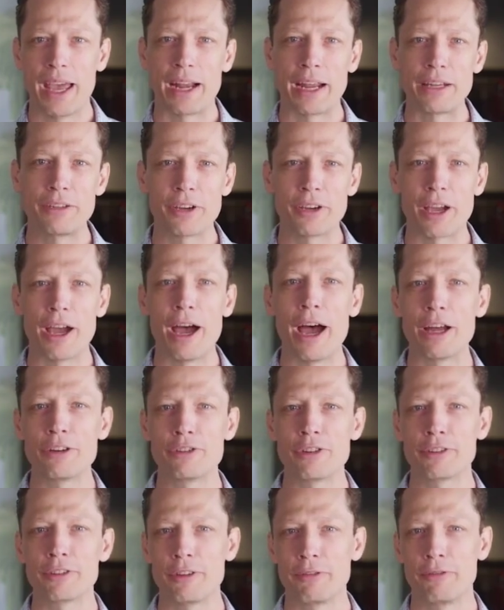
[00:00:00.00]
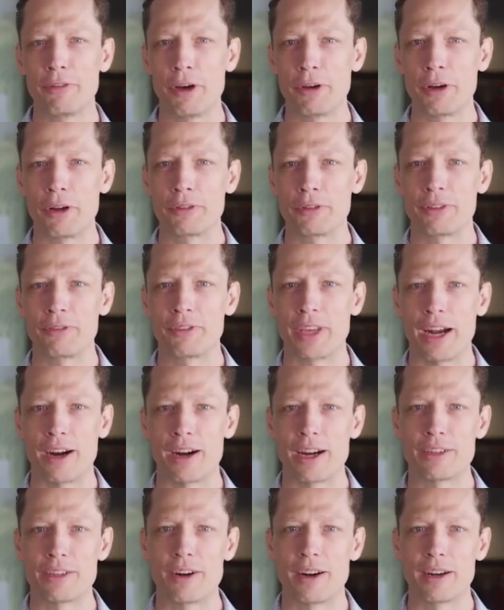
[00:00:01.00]
And I took hundreds of photos of
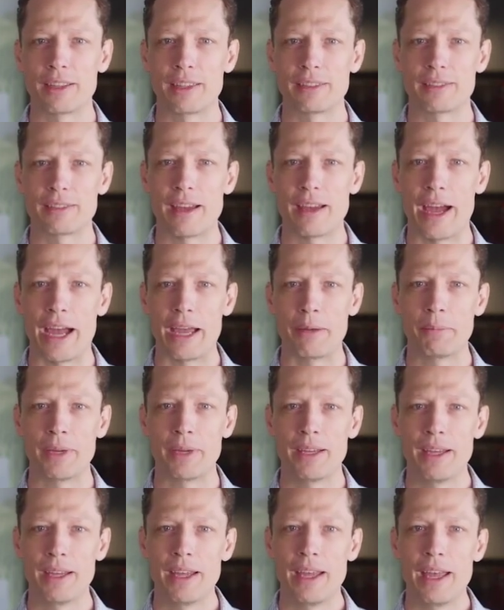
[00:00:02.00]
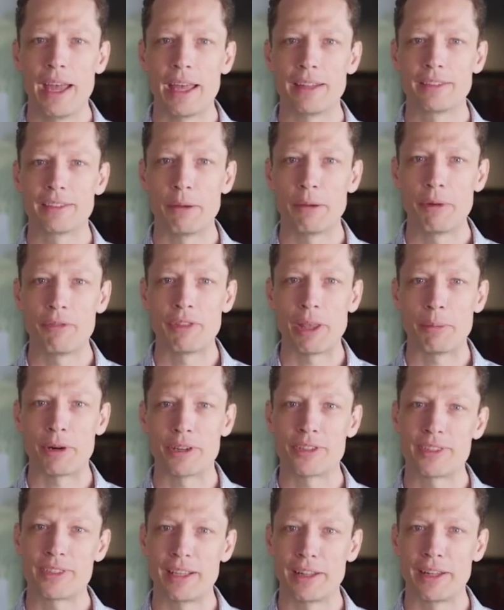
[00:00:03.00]
Gary during this time, and some of
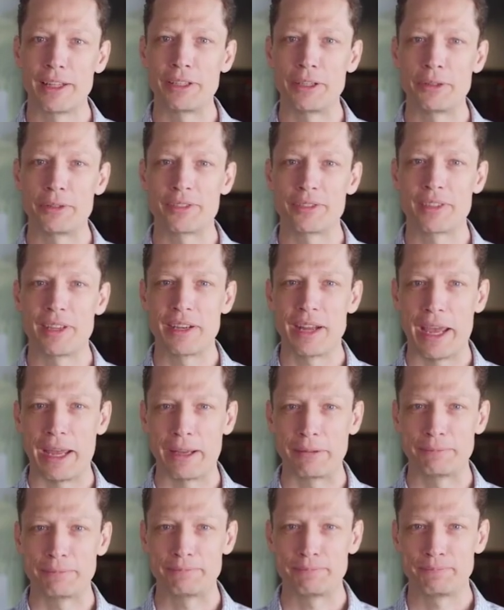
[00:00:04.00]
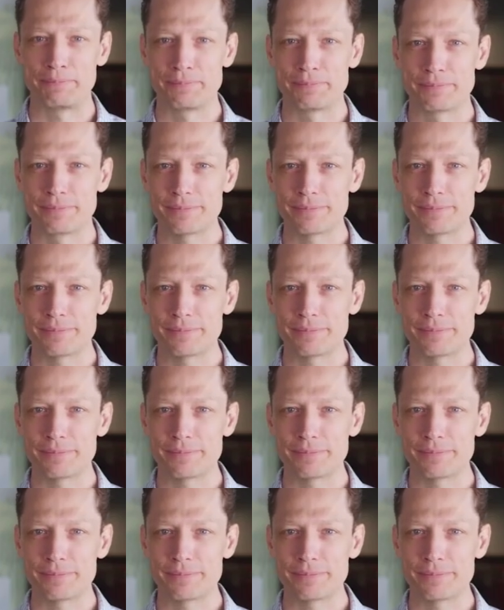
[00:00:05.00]
them are still in use today.